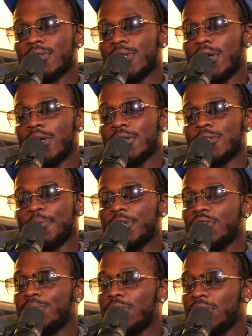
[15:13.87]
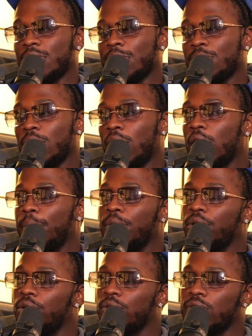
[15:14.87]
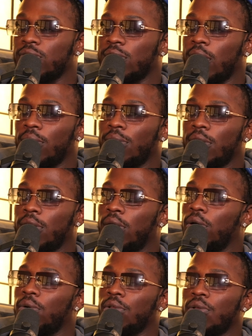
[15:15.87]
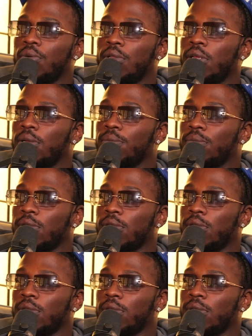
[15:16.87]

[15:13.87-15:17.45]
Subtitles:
Like especially my team. Like, I got producers down there, whole unit.